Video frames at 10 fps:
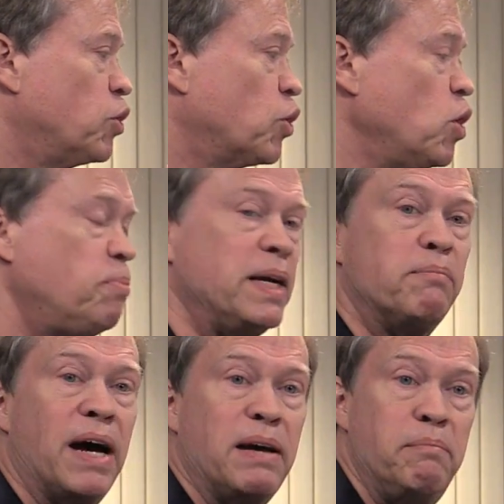
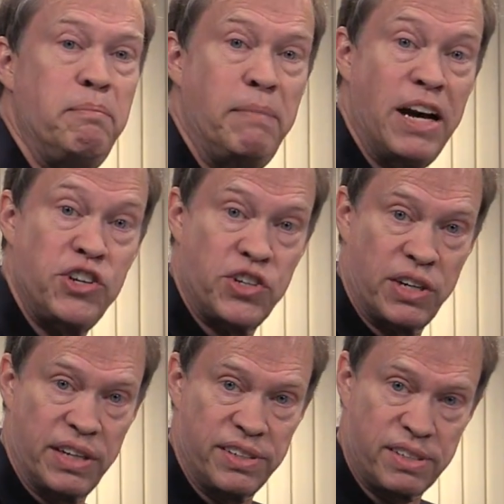grouping by
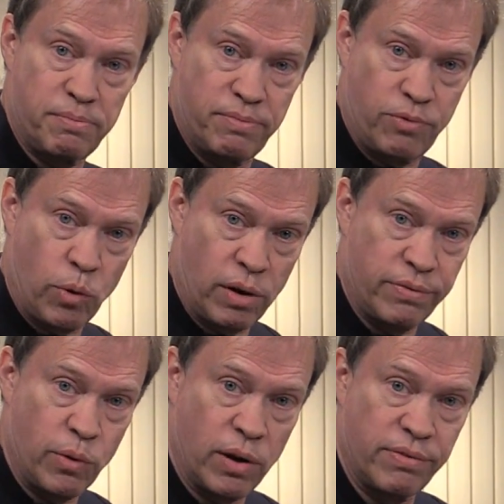measures, 4,
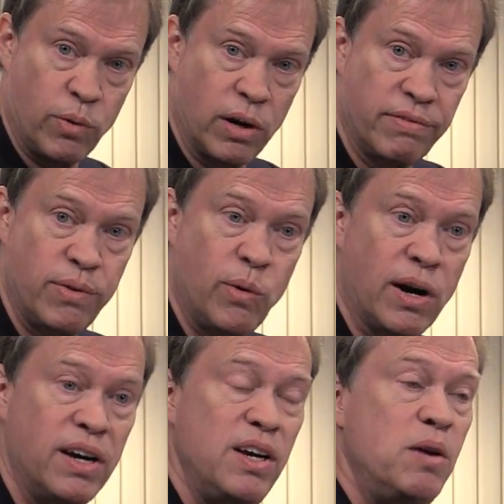4, 4,
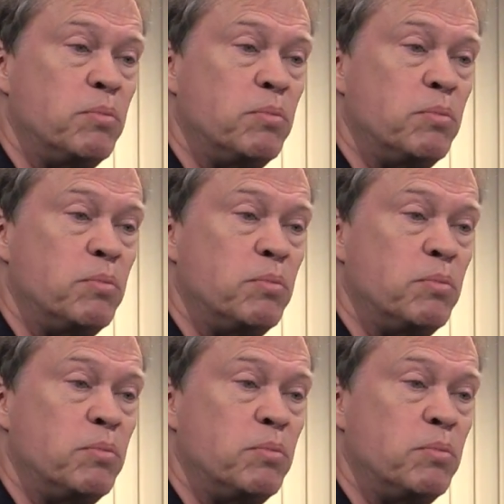4,